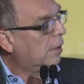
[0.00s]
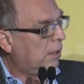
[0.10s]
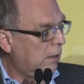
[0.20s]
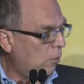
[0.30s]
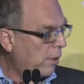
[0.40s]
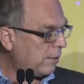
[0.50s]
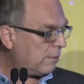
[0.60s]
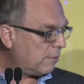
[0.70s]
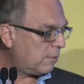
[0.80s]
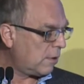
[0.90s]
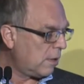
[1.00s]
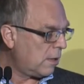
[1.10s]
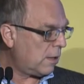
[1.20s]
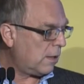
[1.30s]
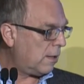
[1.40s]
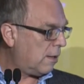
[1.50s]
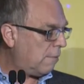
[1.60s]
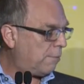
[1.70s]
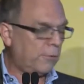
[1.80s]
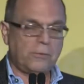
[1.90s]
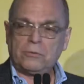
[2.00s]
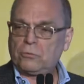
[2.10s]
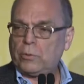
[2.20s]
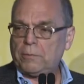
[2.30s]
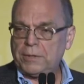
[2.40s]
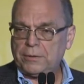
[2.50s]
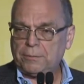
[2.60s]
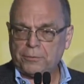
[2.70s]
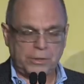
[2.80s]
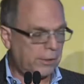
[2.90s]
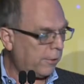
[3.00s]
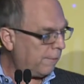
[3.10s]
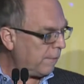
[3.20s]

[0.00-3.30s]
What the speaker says: kilowatts per square meter per year.